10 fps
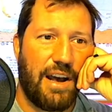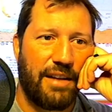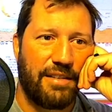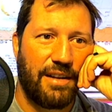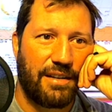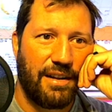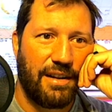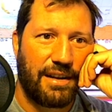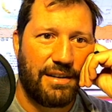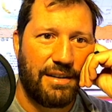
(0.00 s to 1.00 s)
It's not going
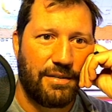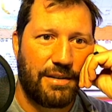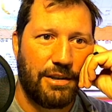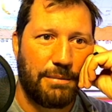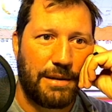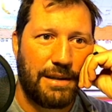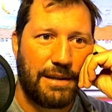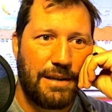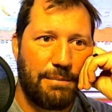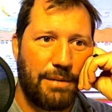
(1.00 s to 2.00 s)
to kill me,
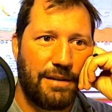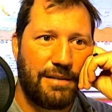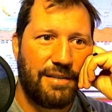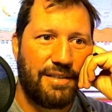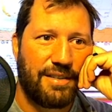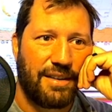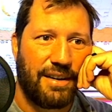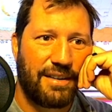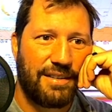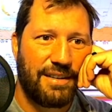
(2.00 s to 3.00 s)
but it just
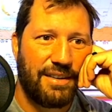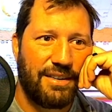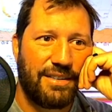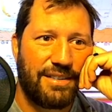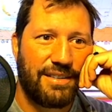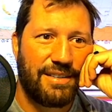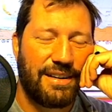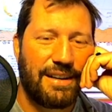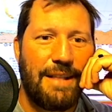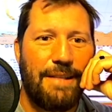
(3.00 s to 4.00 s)
sucks. It's just
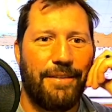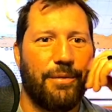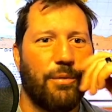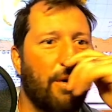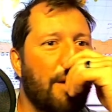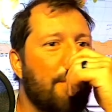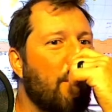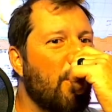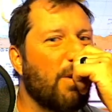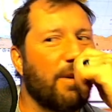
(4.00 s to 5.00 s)
like one
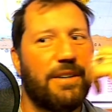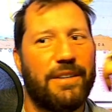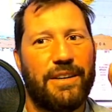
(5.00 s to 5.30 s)
more,